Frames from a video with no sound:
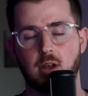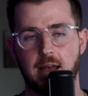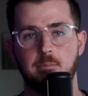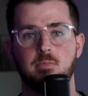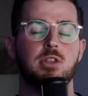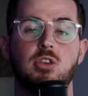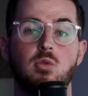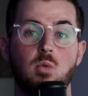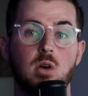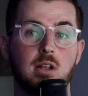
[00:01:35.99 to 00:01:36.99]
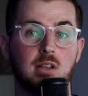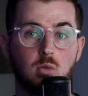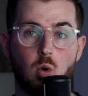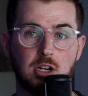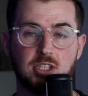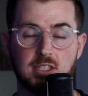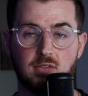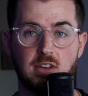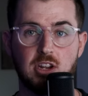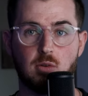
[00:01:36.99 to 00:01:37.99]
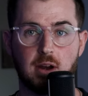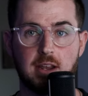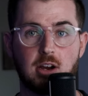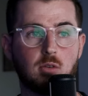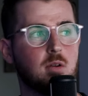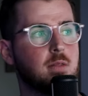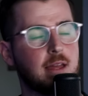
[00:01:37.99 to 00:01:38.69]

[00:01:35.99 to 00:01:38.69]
Okay, when you watch this video right here,